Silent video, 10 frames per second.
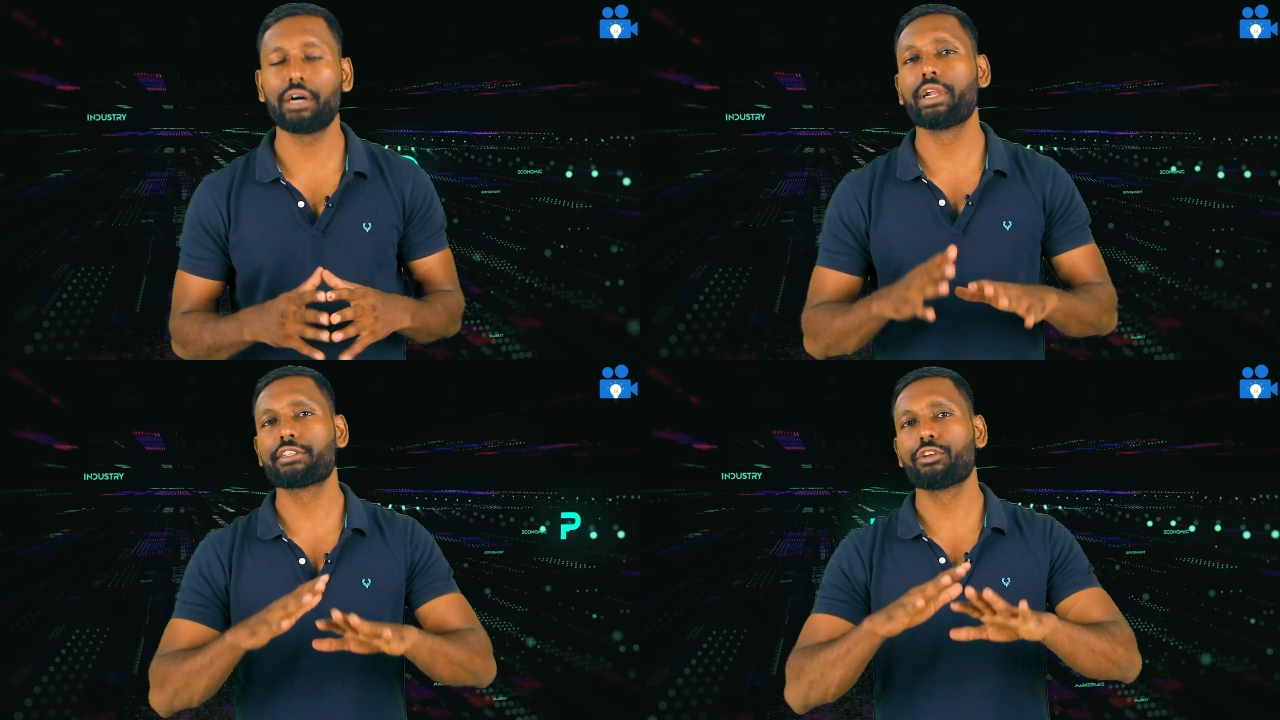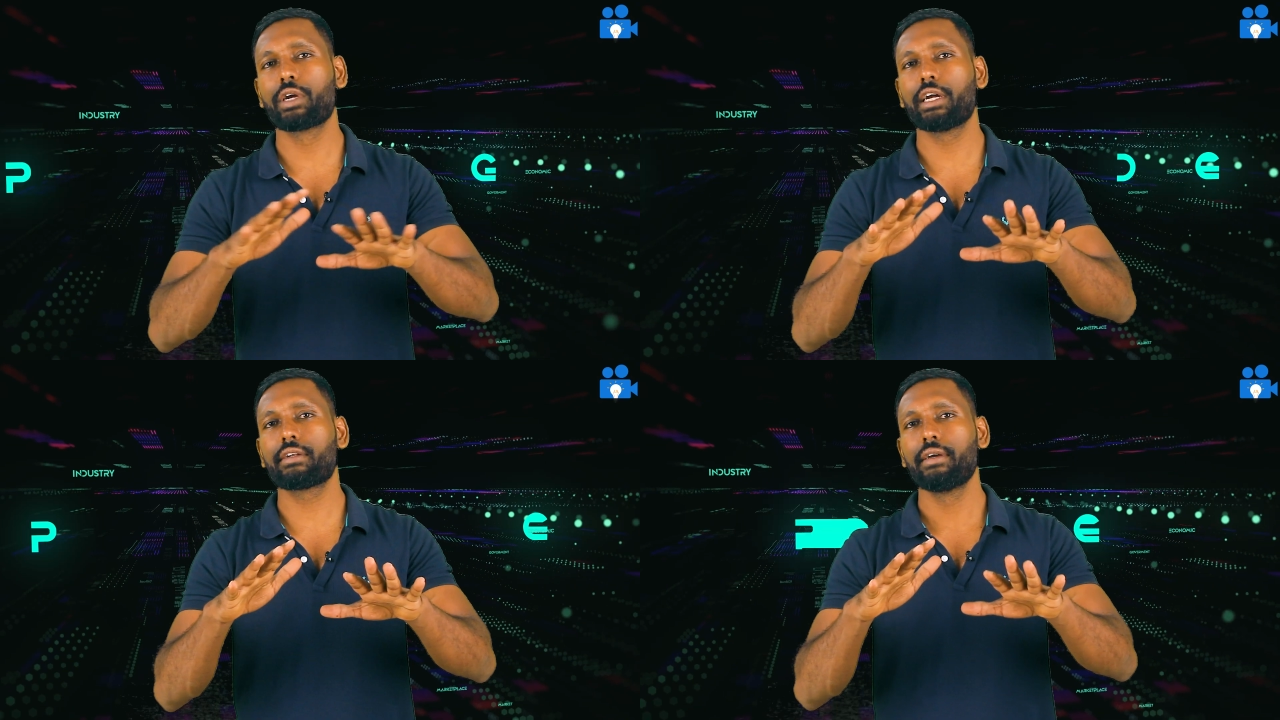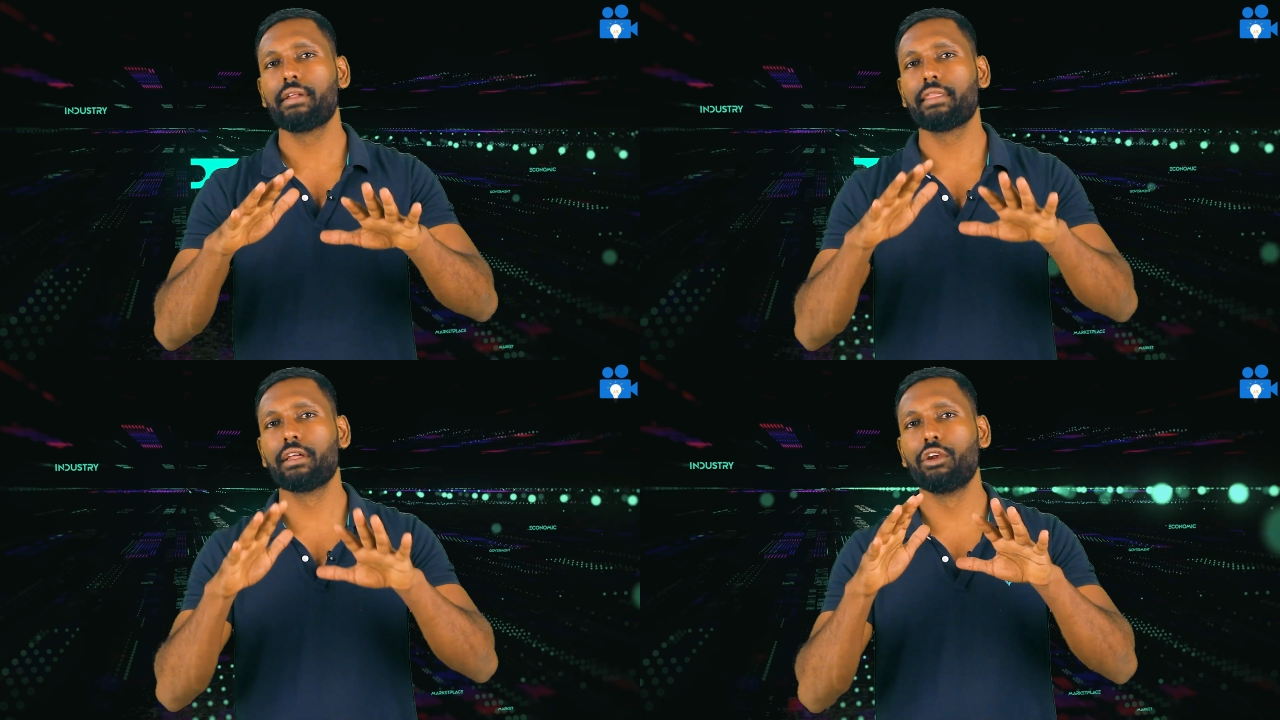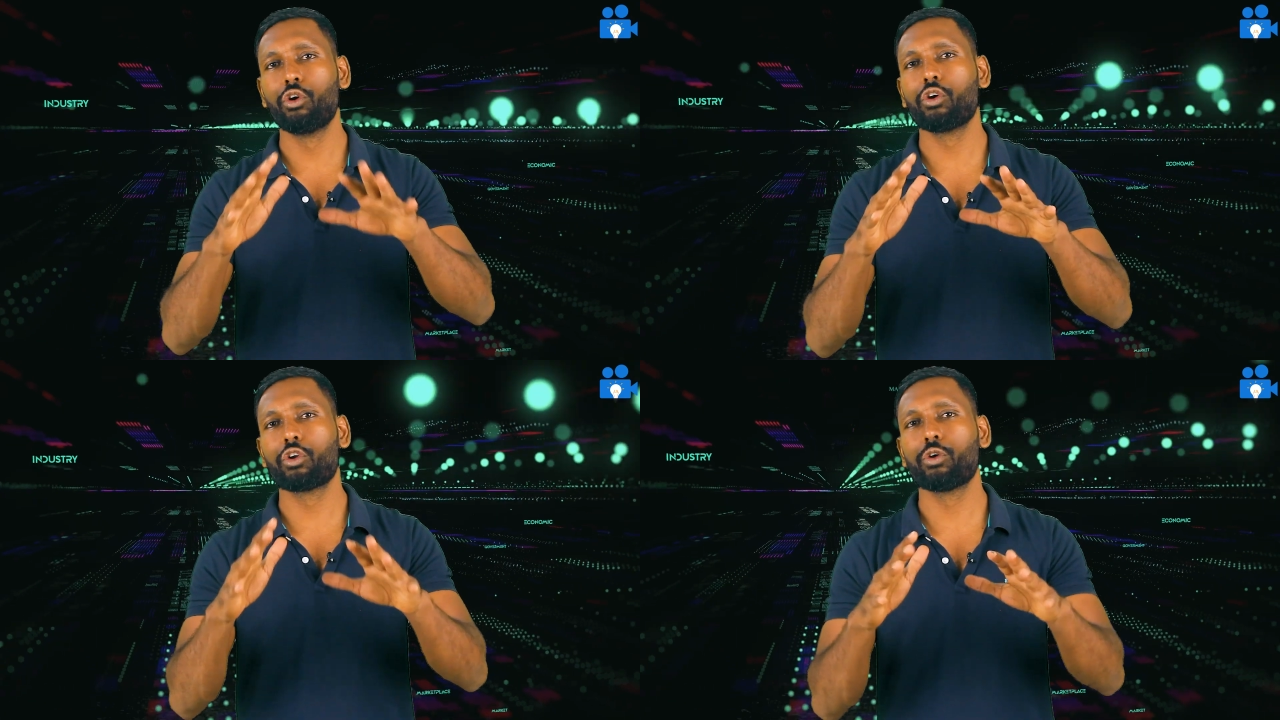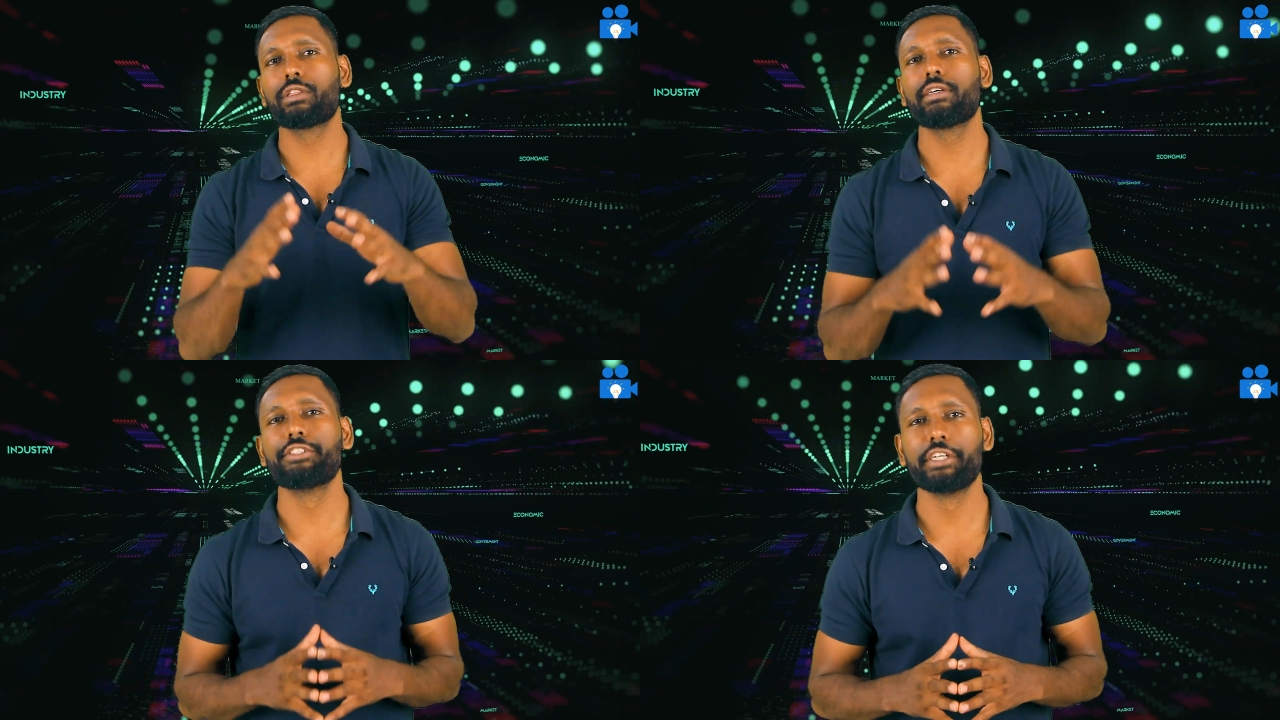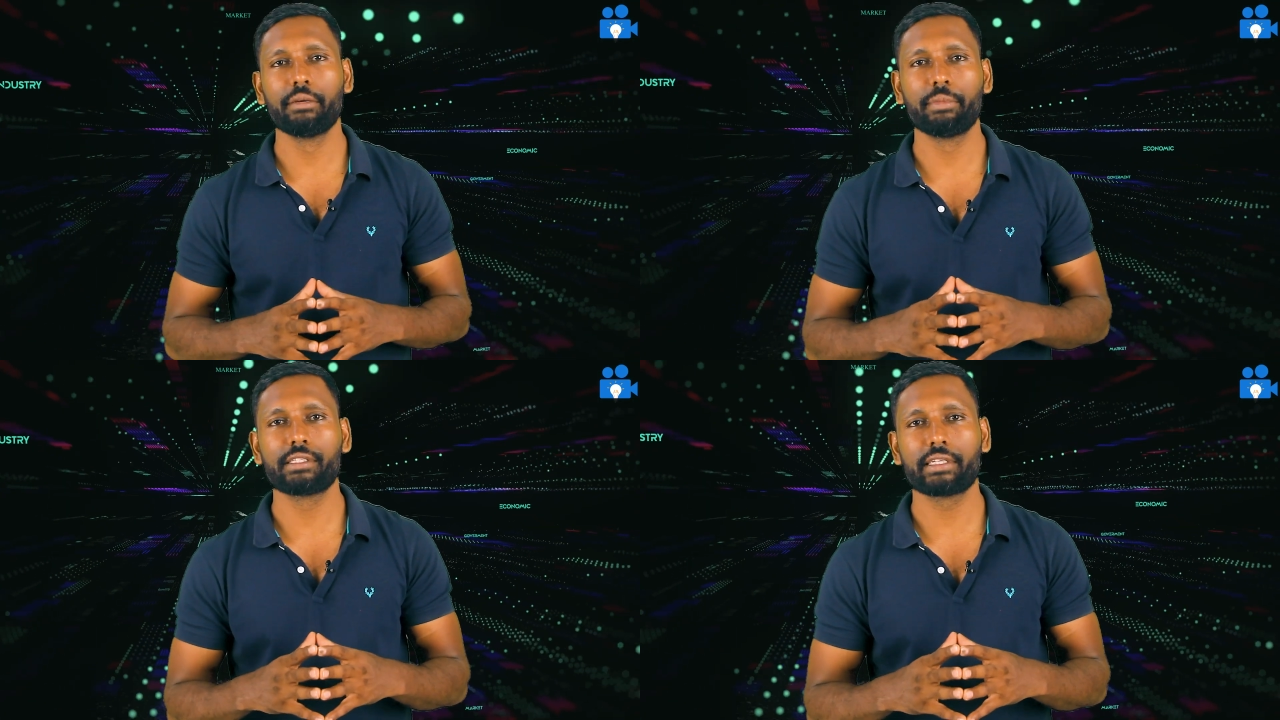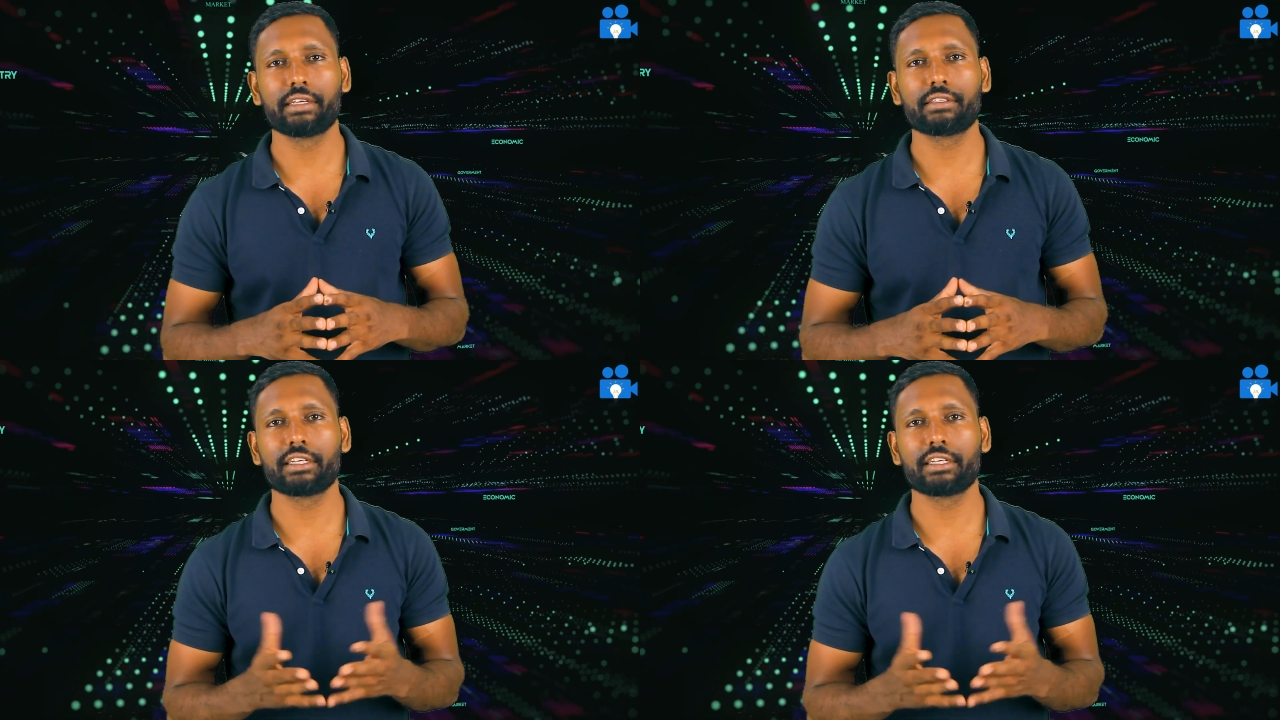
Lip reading: let's look at the low growth GDP states,